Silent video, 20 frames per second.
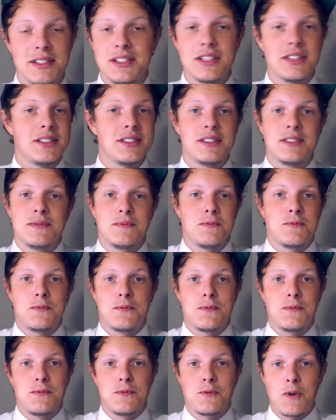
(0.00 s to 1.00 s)
just
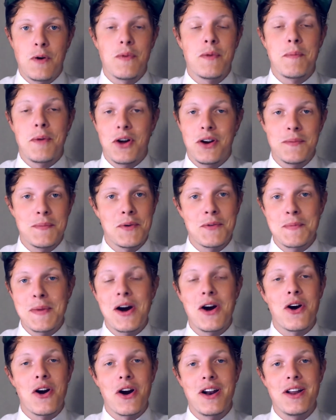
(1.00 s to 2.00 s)
from the bottom of
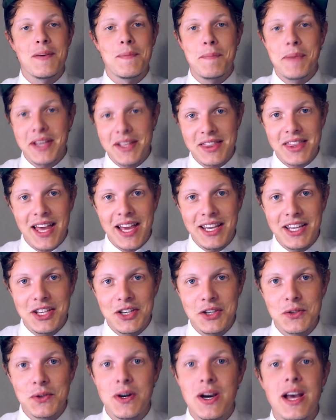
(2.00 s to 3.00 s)
my heart, big
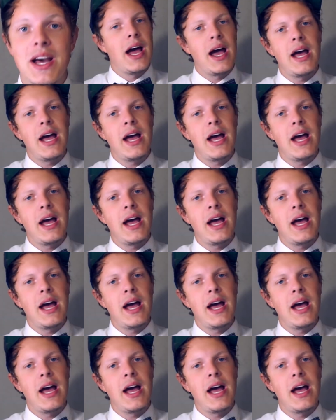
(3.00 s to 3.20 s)
thank you.